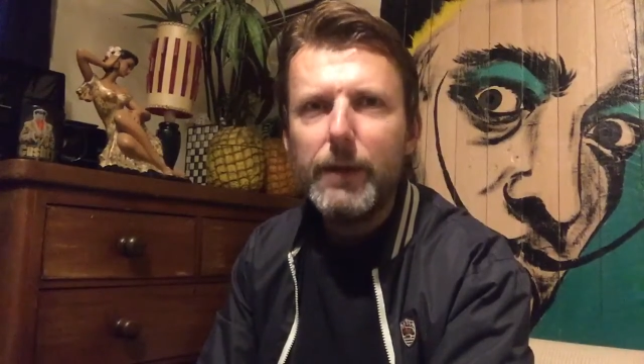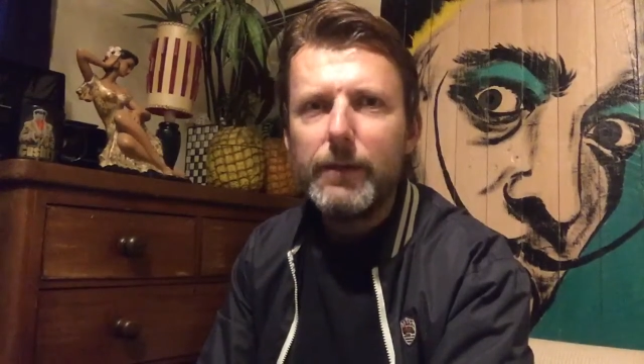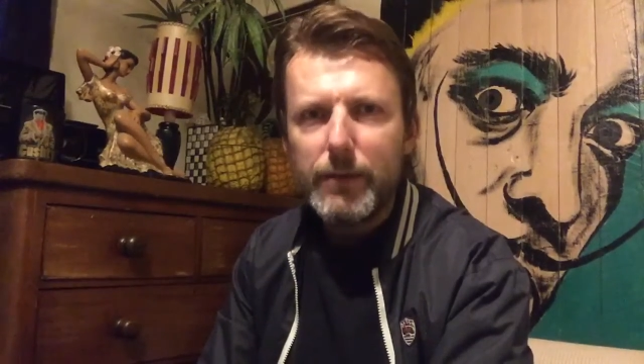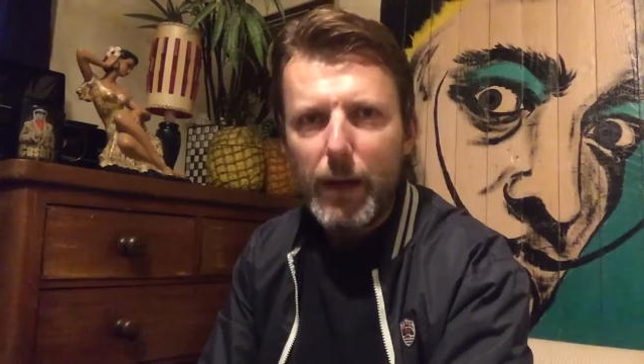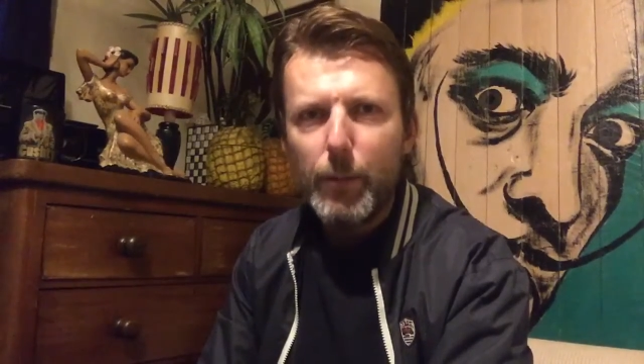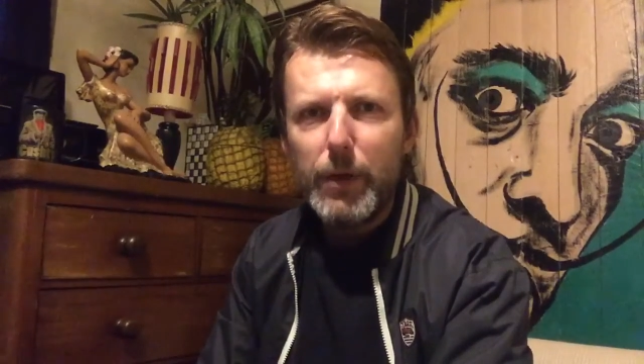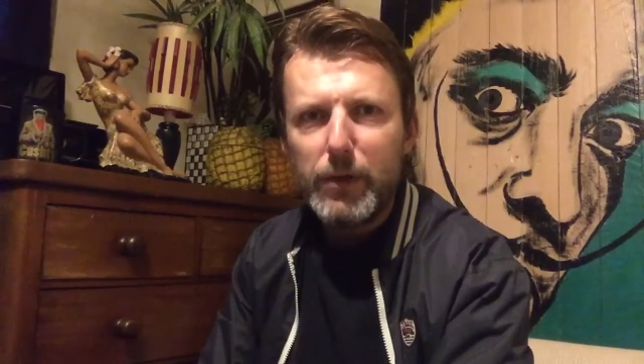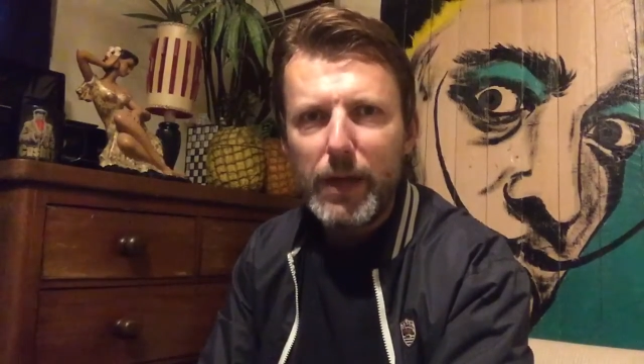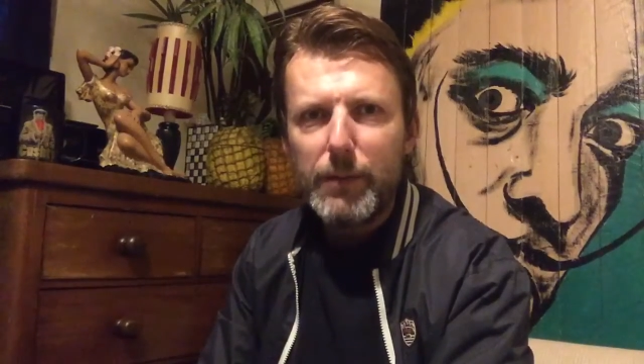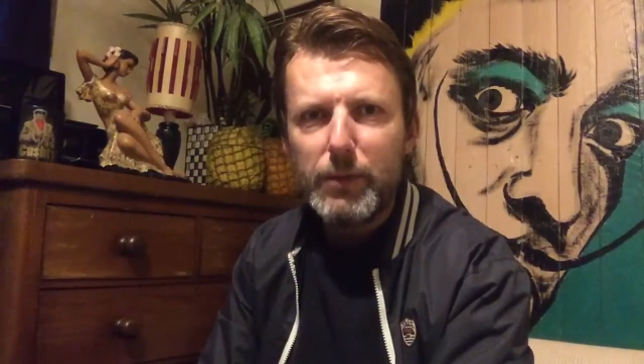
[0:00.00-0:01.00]
Tell me,
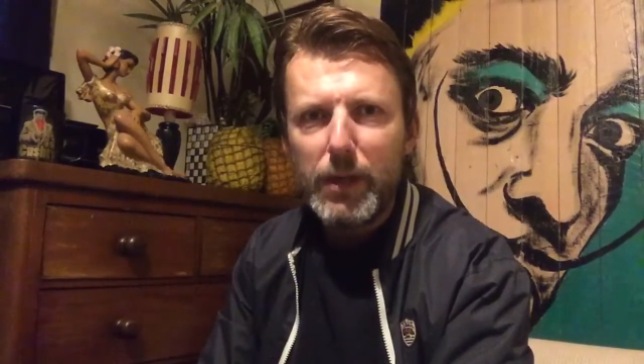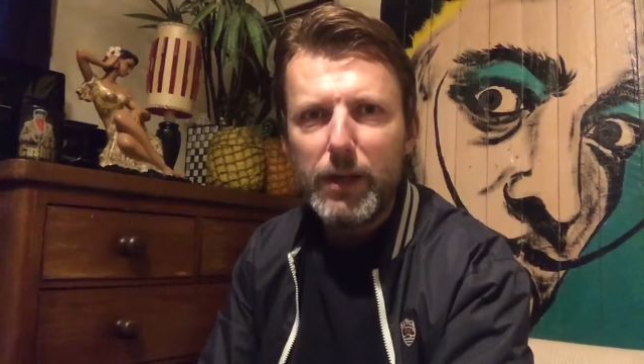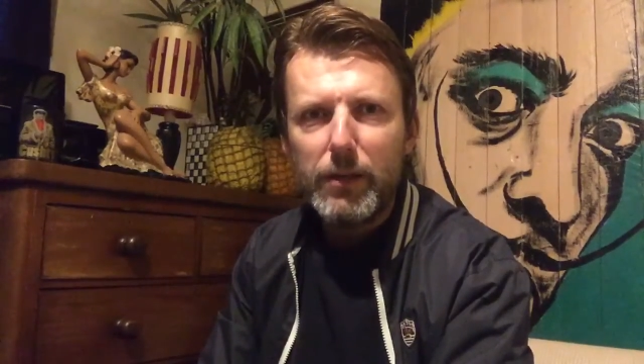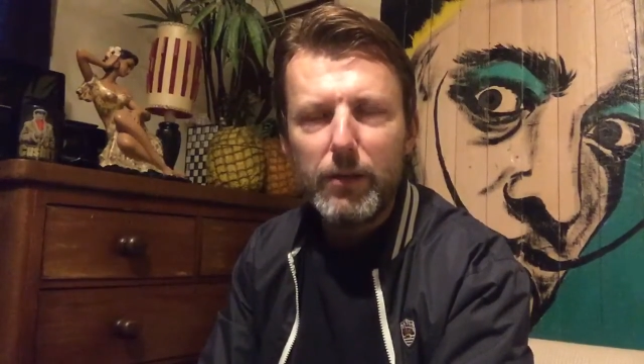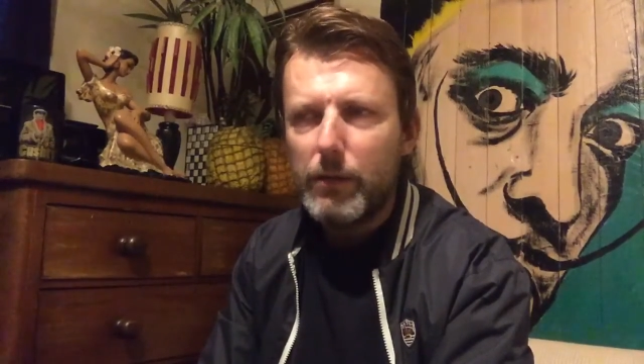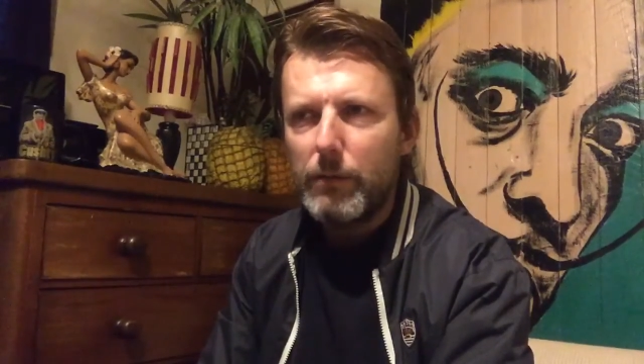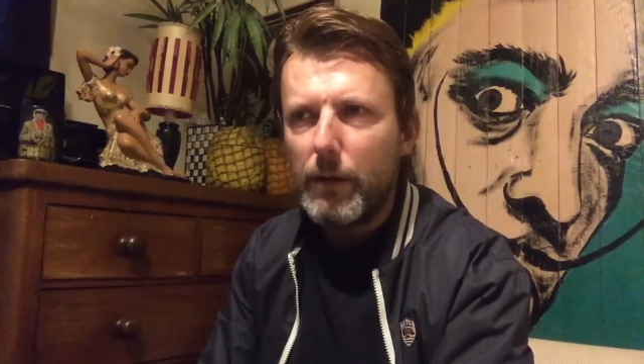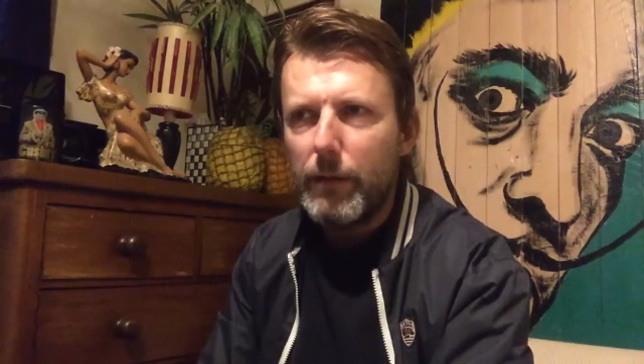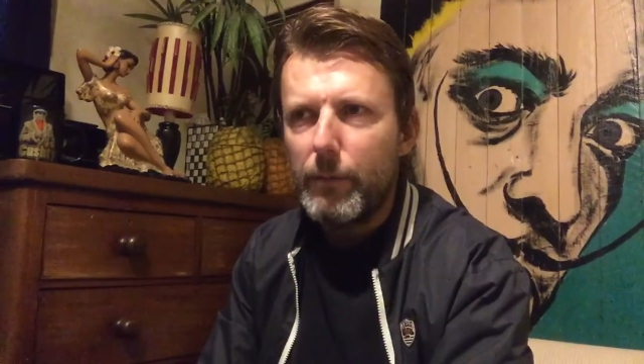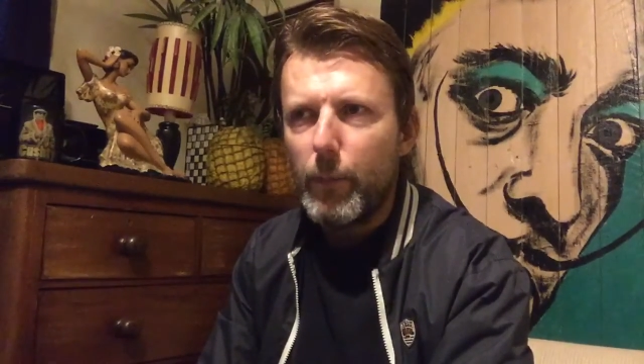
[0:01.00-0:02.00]
James Dean,
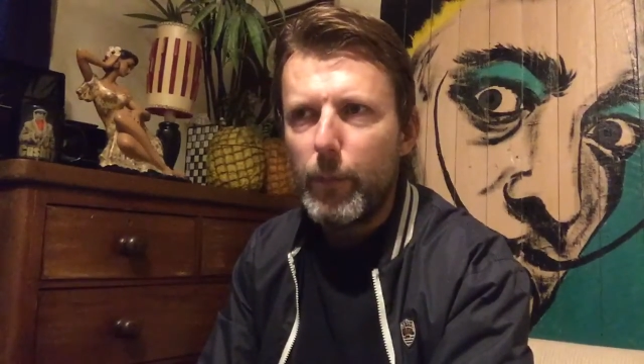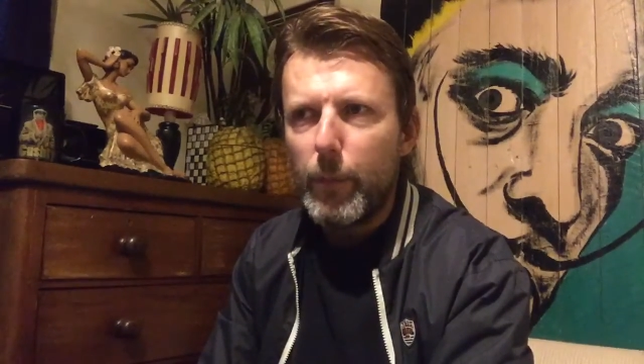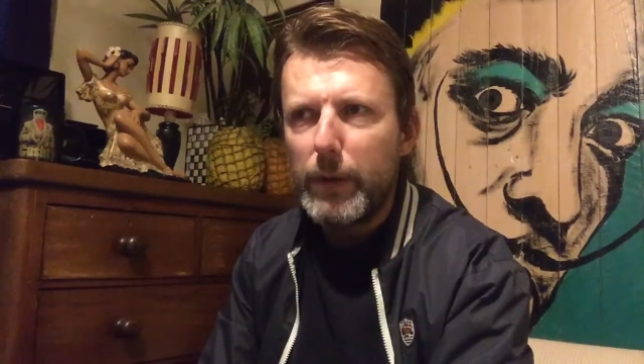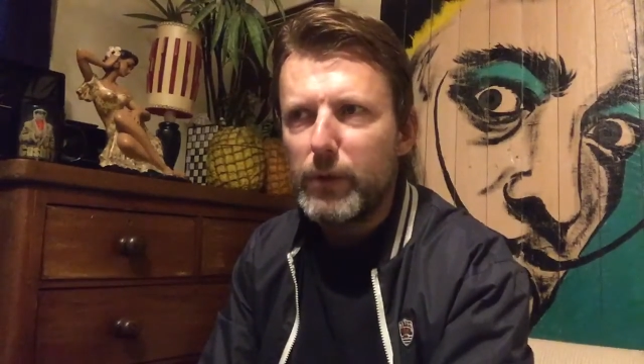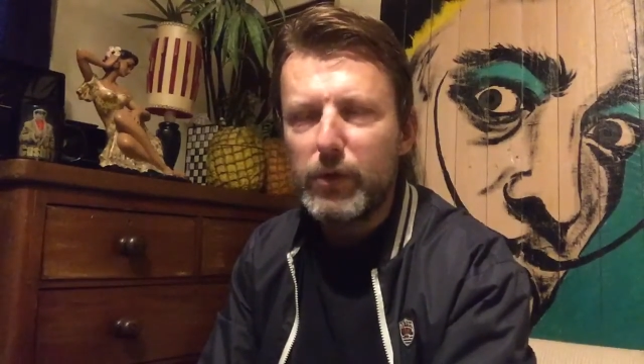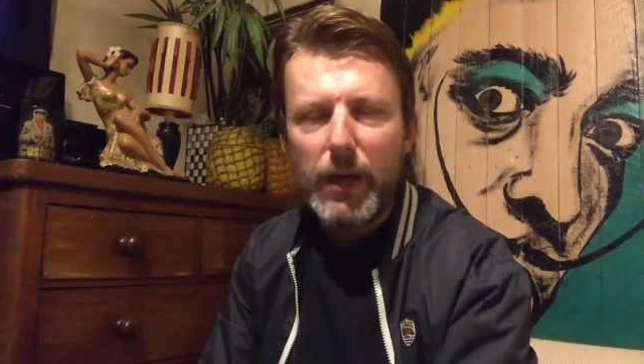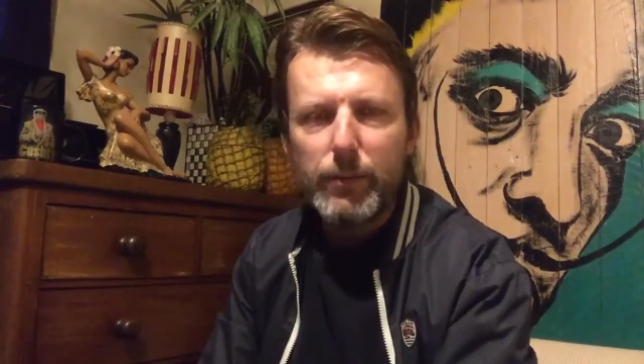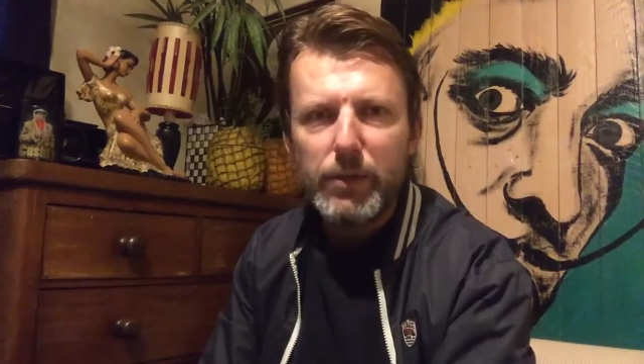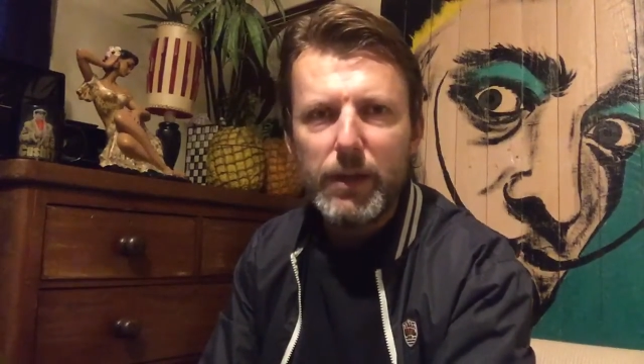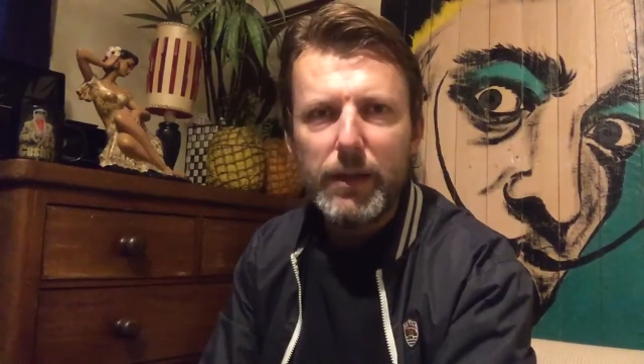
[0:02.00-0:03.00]
when does
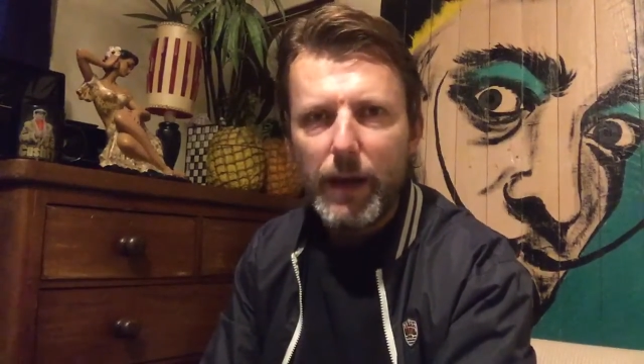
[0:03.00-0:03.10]
James Dean